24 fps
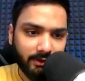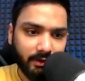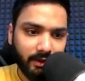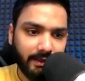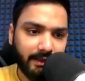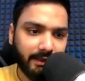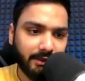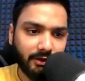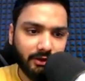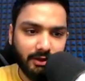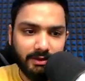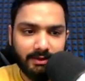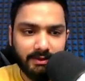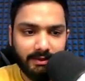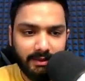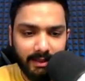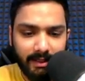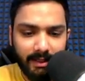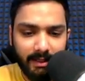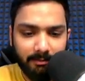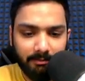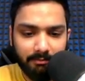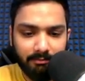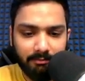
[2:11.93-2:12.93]
So I can just
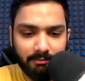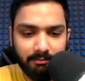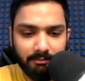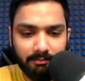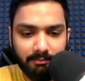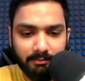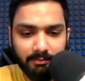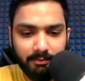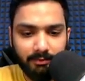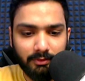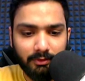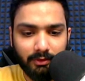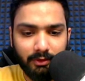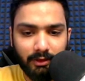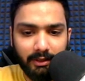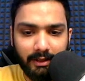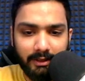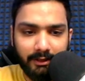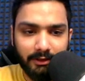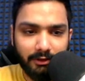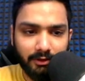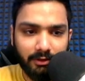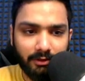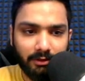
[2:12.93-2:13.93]
say
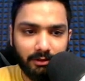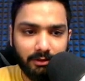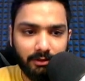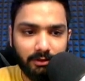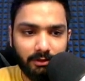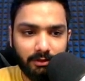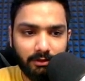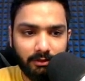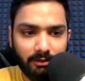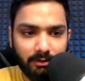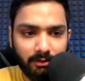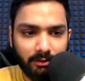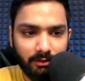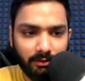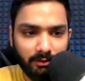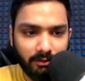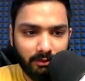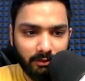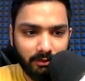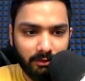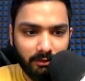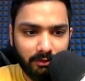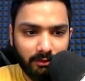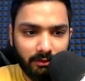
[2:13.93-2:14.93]
traditional
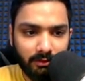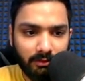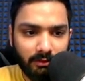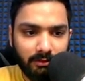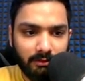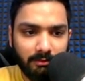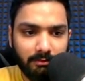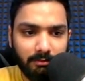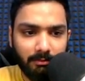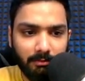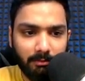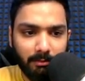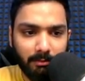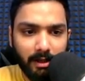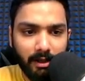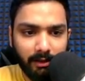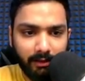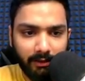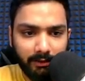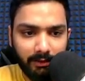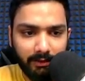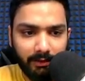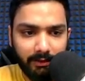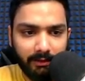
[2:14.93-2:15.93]

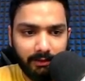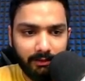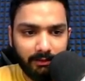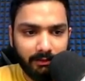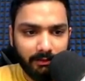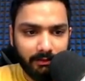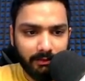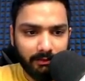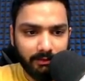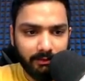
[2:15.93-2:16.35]
marketing,